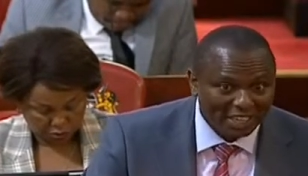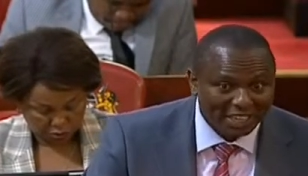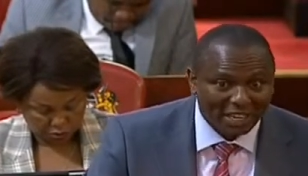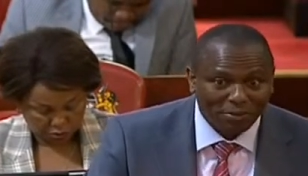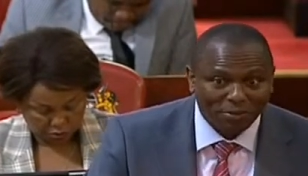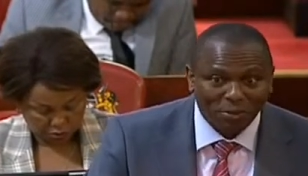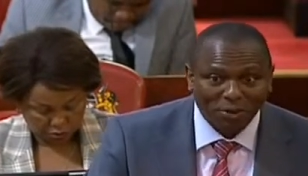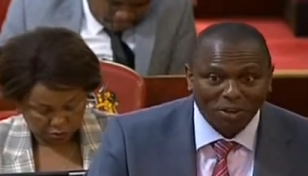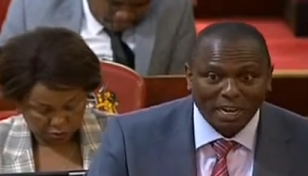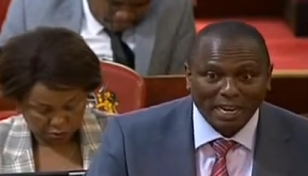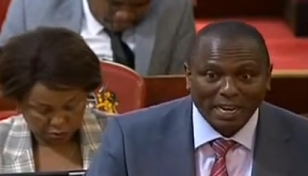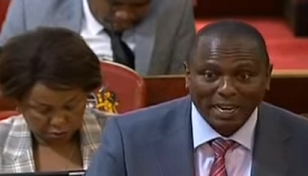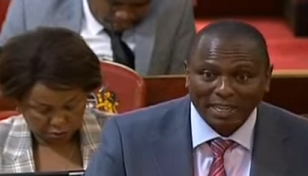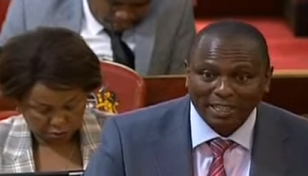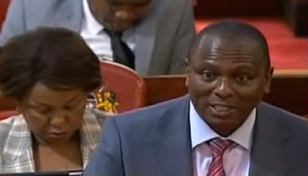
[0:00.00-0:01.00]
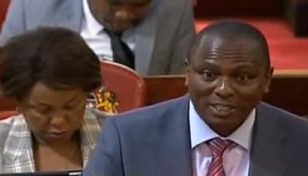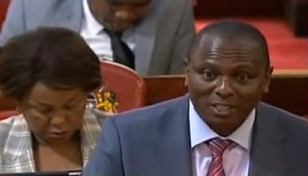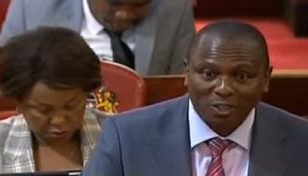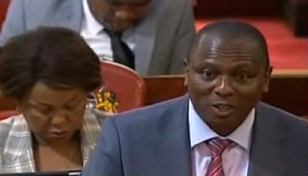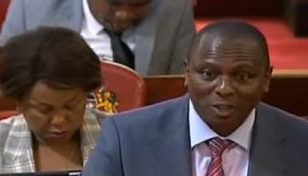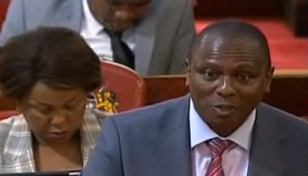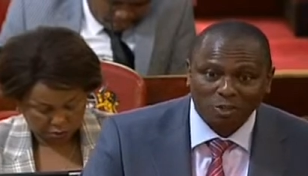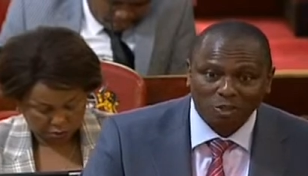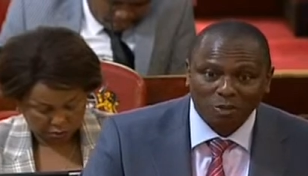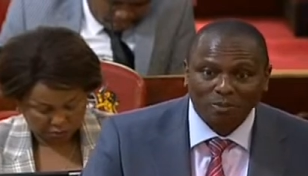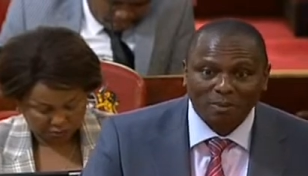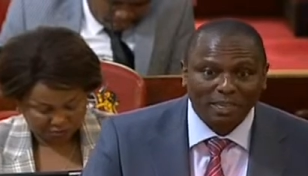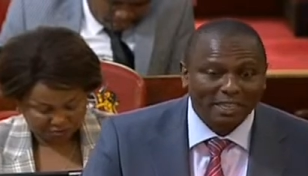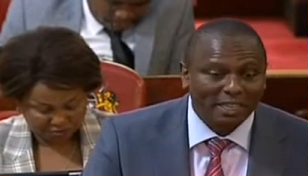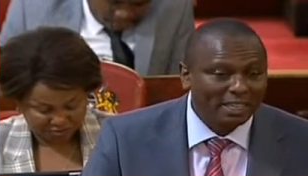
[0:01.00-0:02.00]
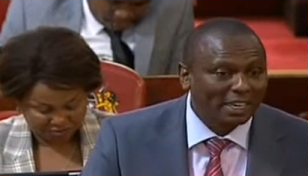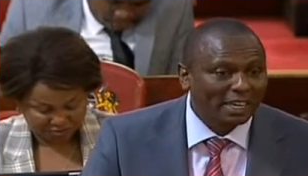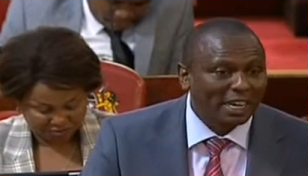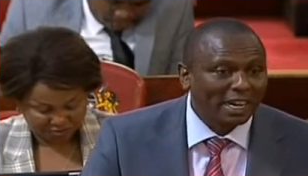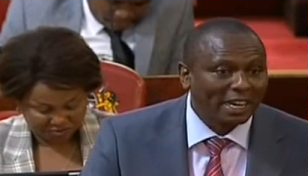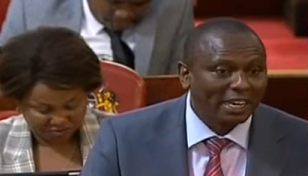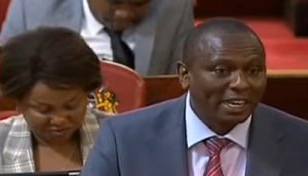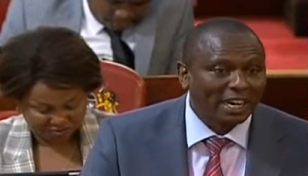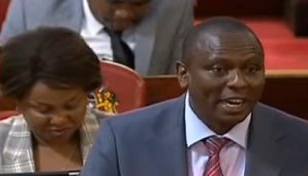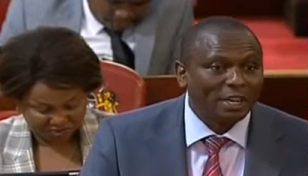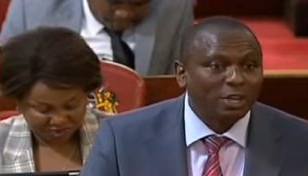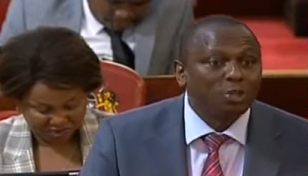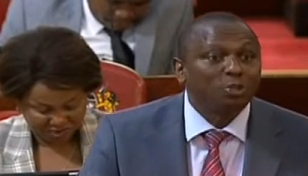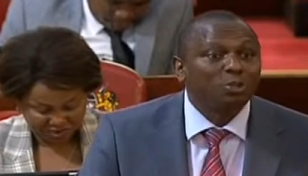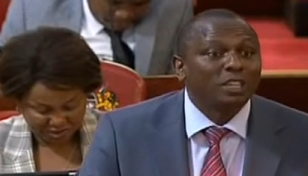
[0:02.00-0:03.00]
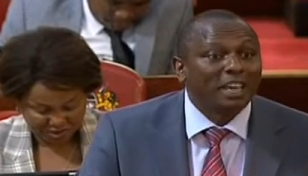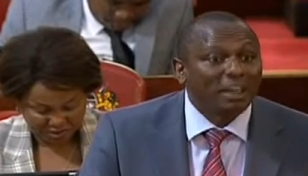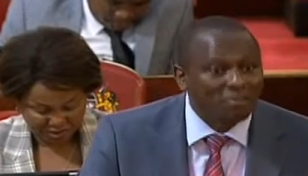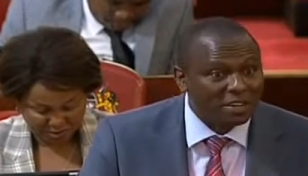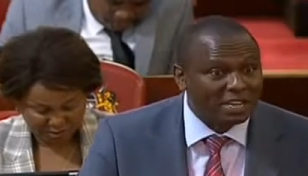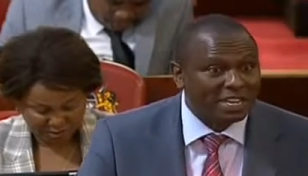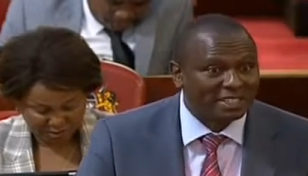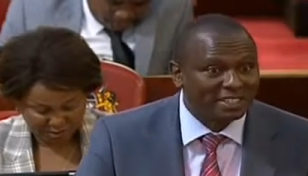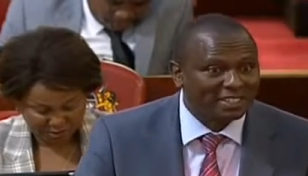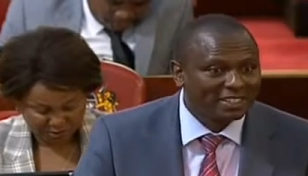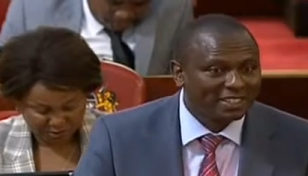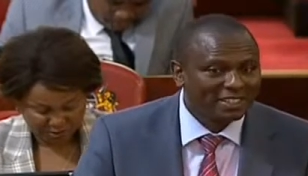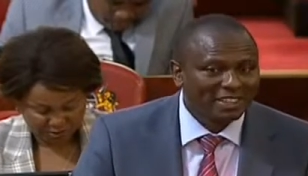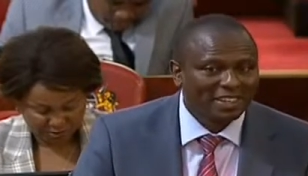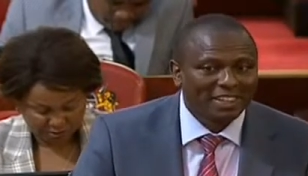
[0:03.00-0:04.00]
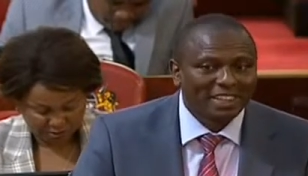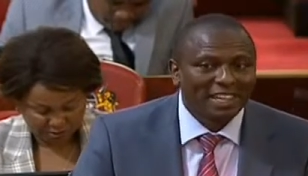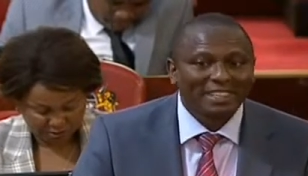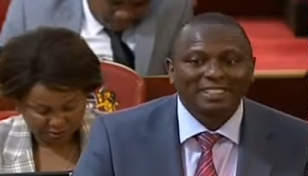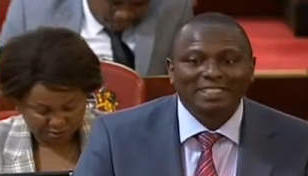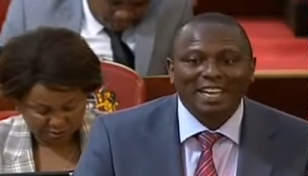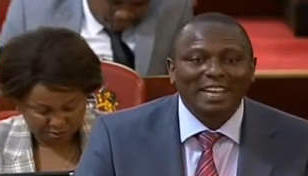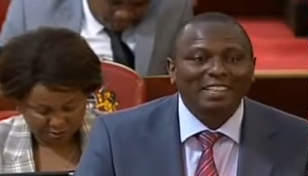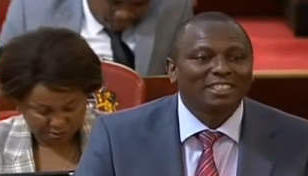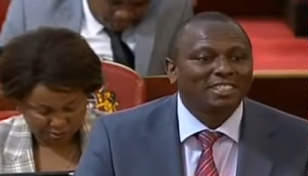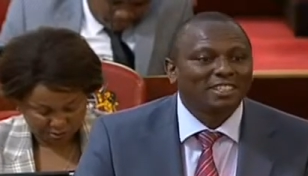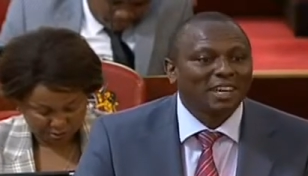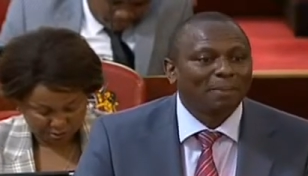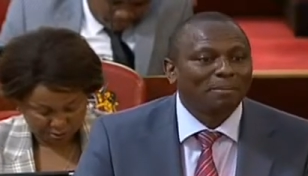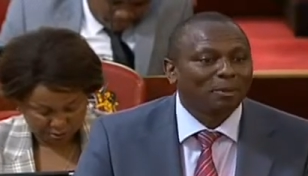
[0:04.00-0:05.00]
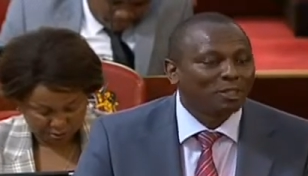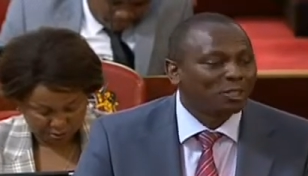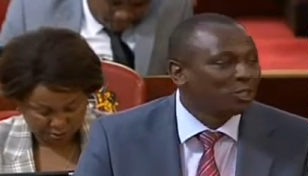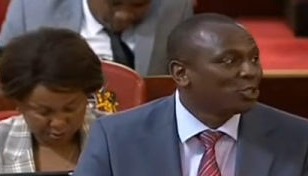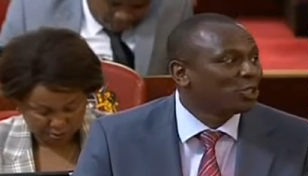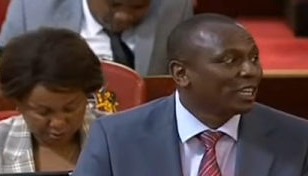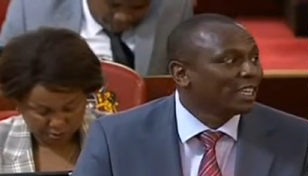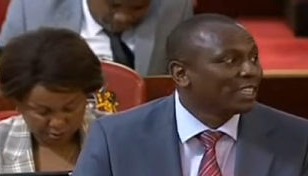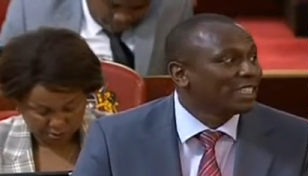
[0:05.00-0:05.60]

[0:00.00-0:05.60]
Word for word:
Speaker 1: And therefore, unless the Honorable John Mbadi can adduce evidence that such a position